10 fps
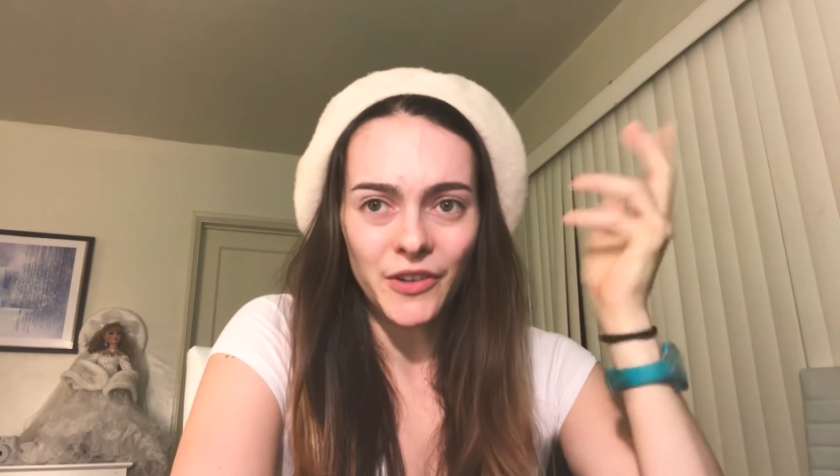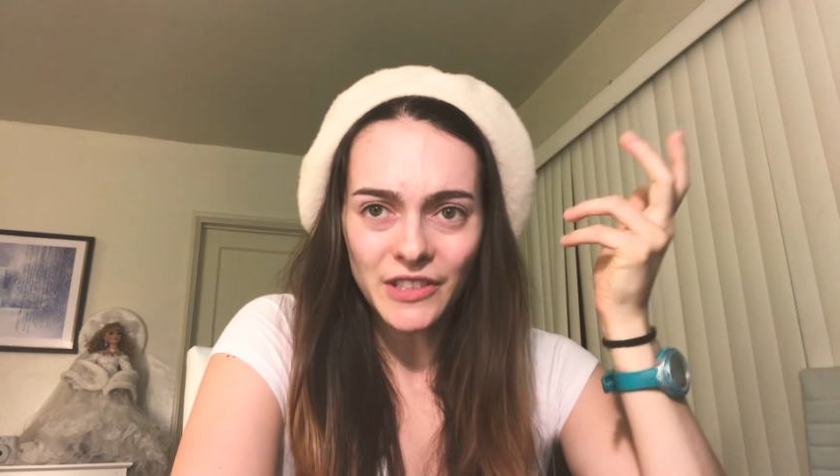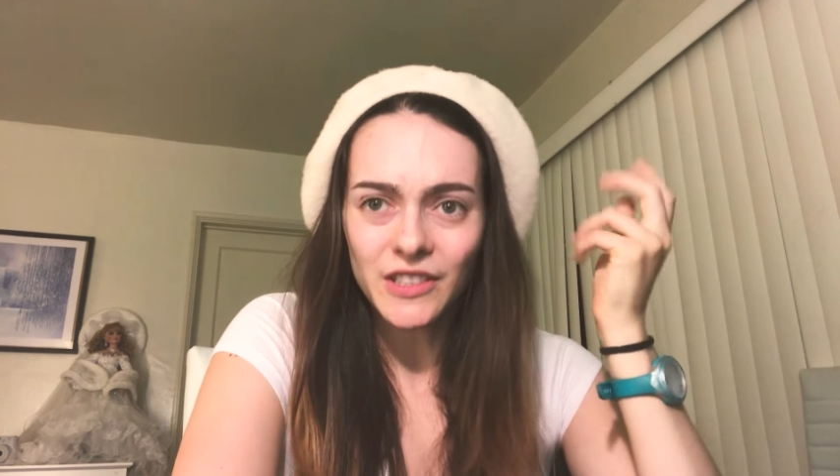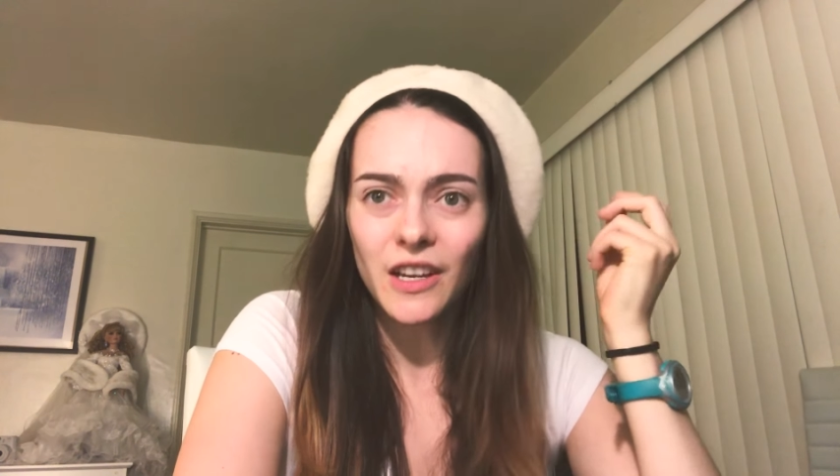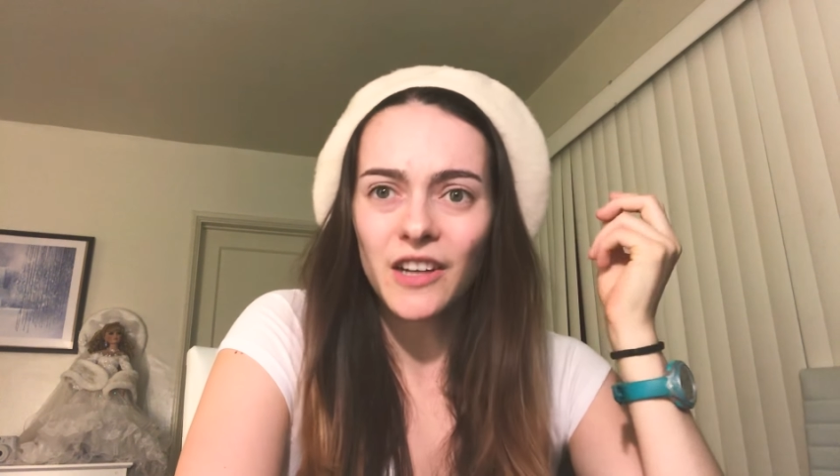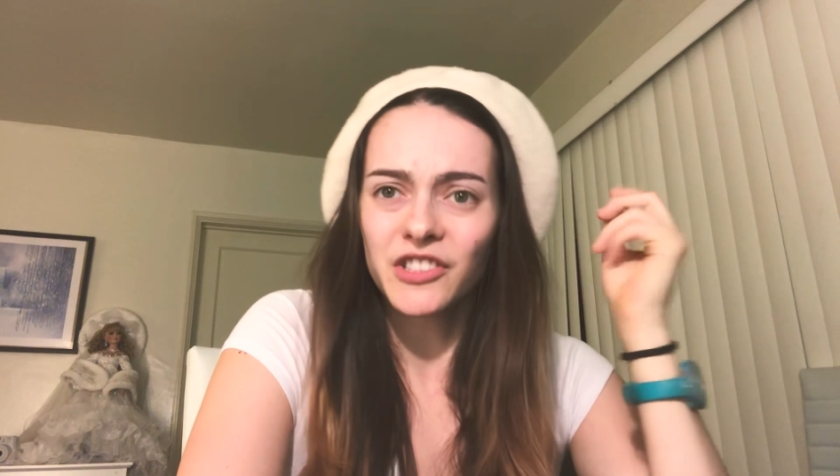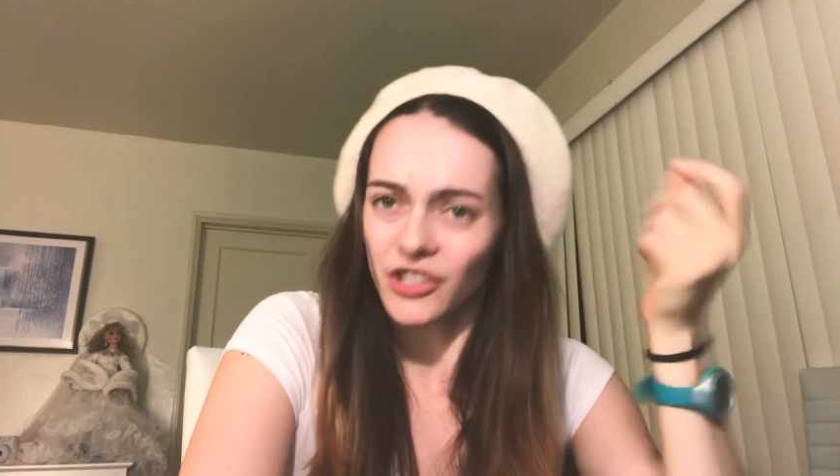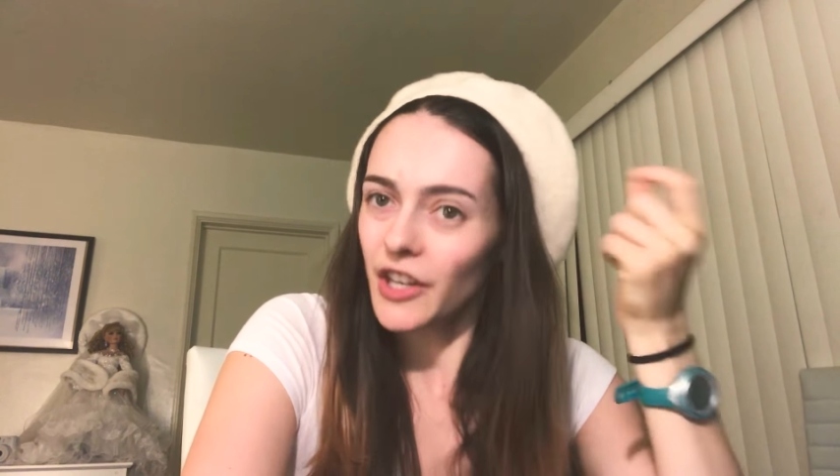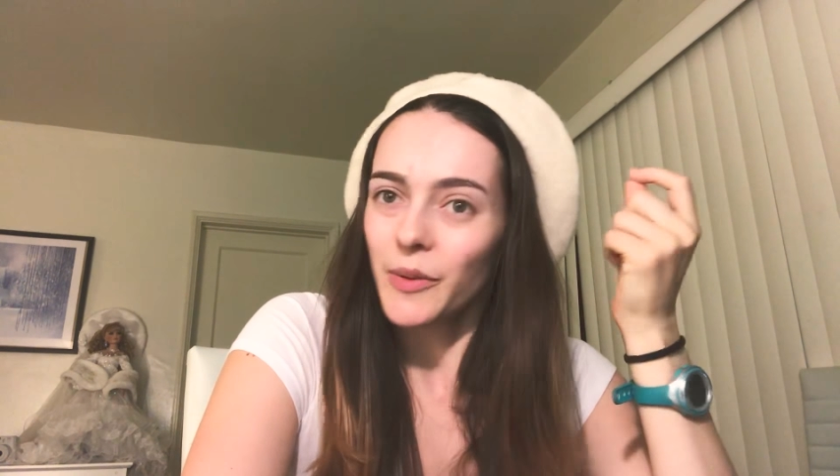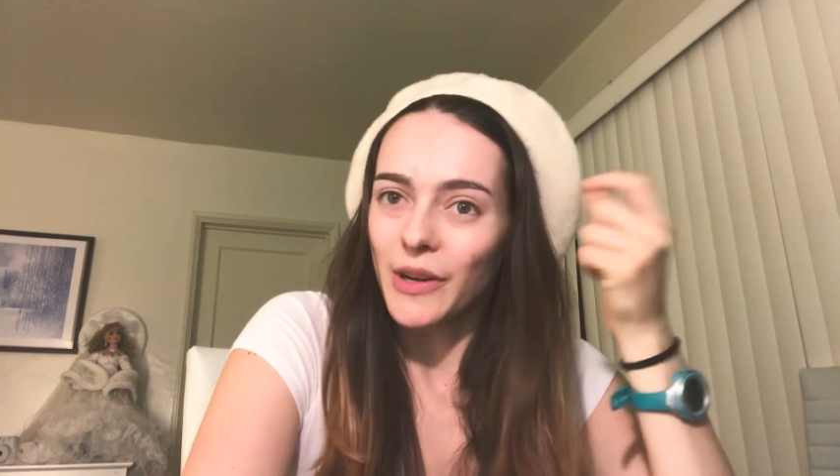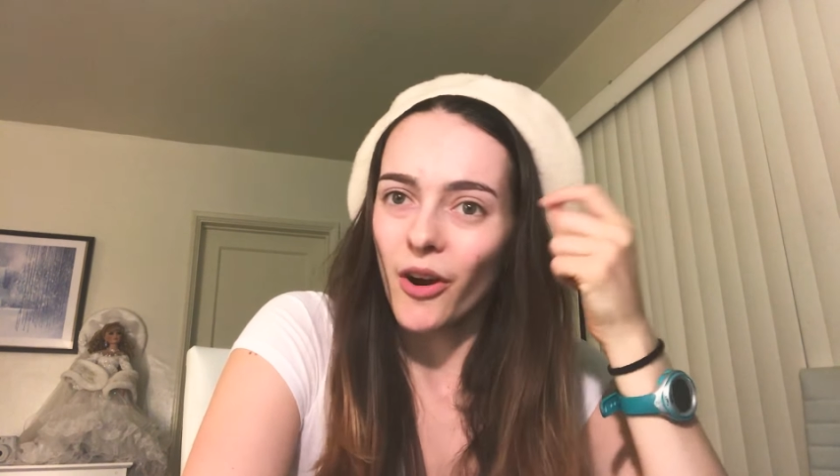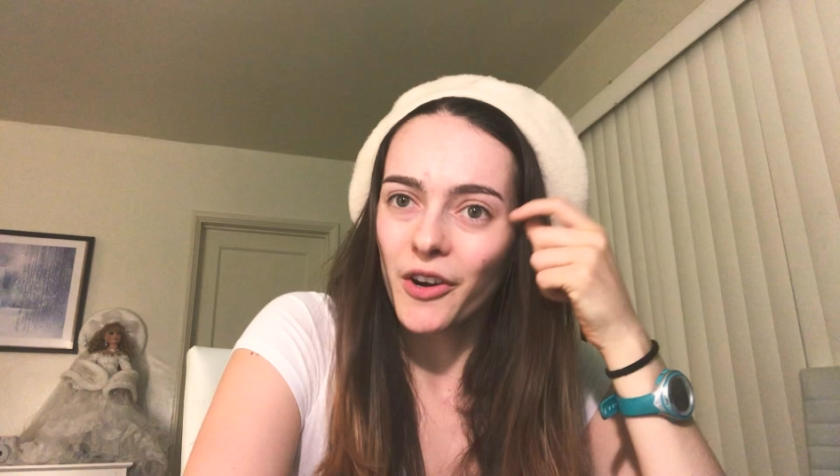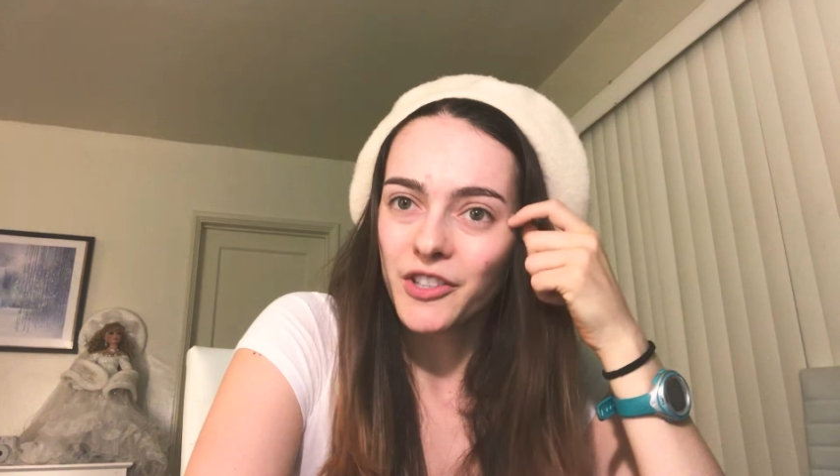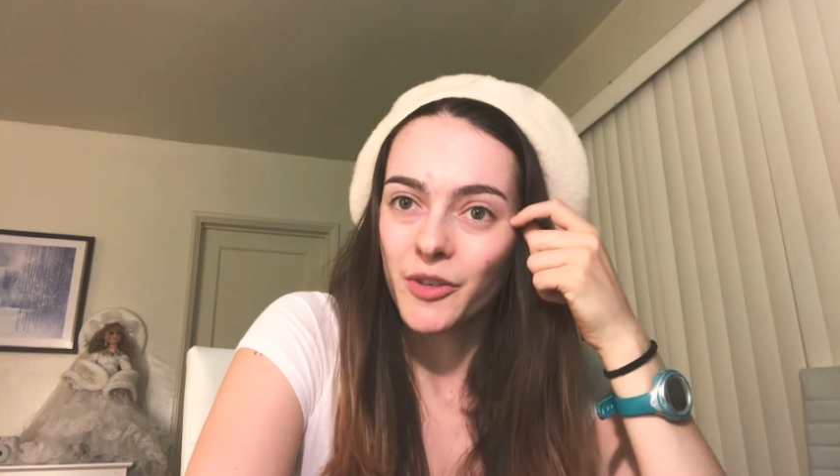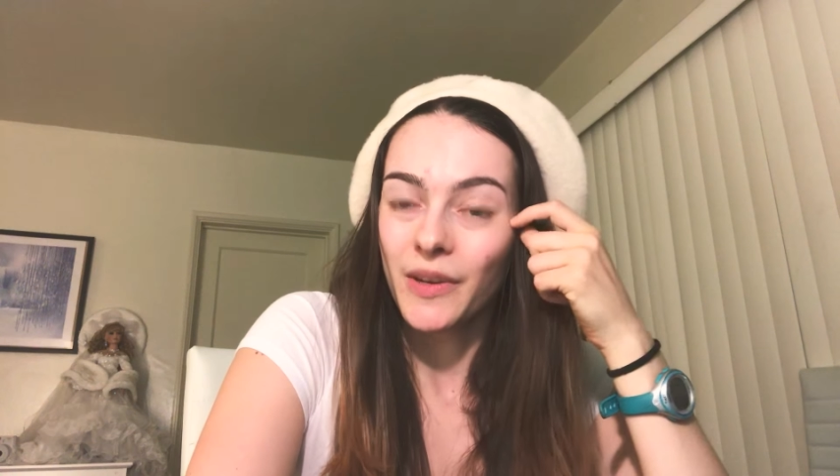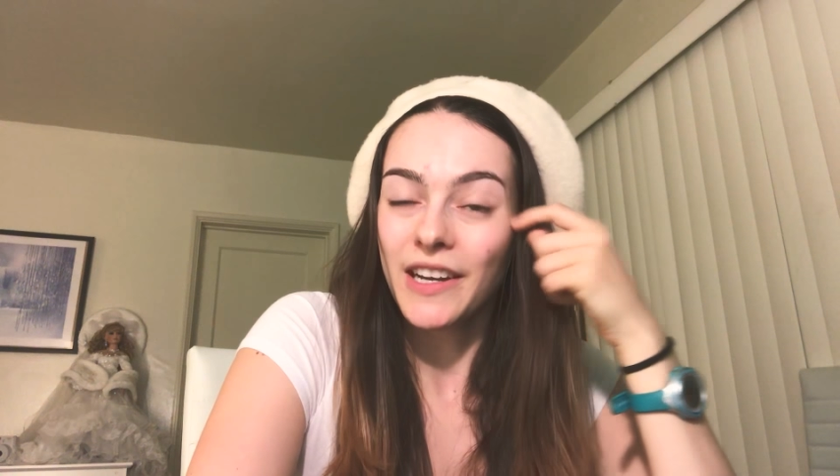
There is a genuine heart to it.